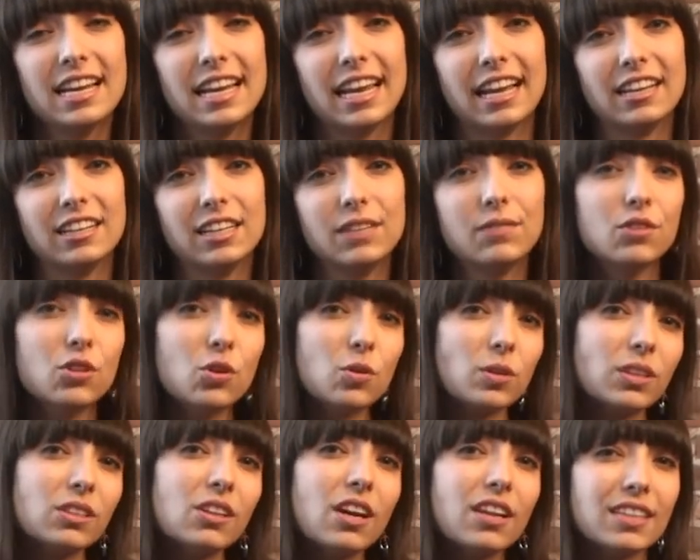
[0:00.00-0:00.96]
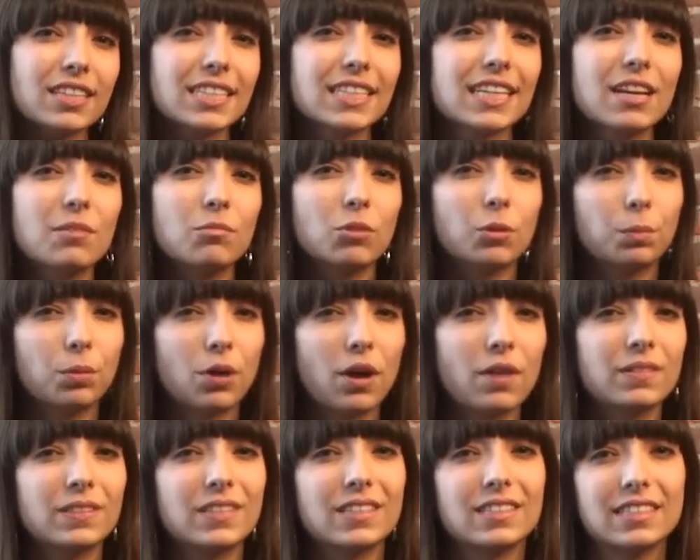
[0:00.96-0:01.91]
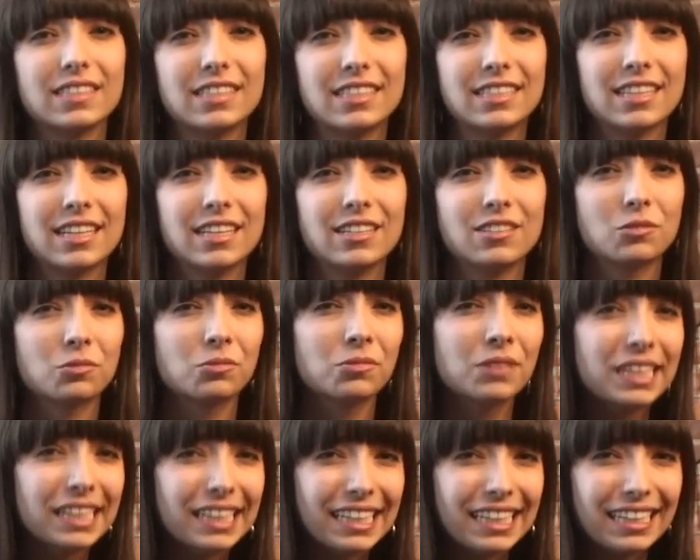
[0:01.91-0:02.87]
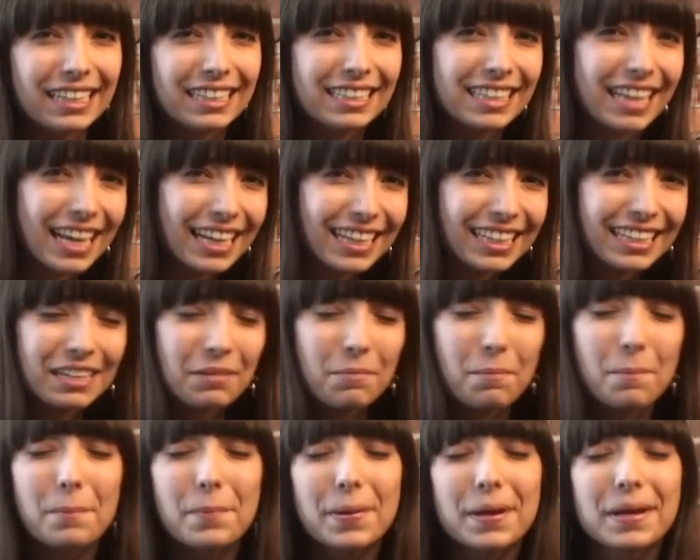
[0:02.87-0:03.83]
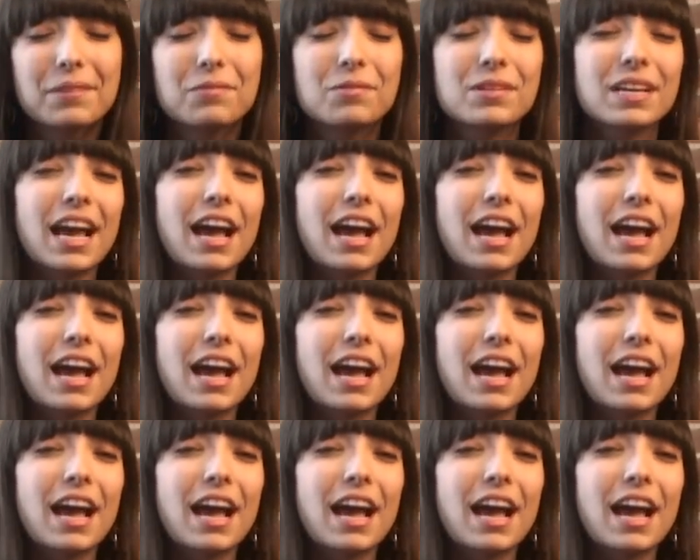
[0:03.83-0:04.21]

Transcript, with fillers: And even though it's not the same with provinces and states, really exactly, but we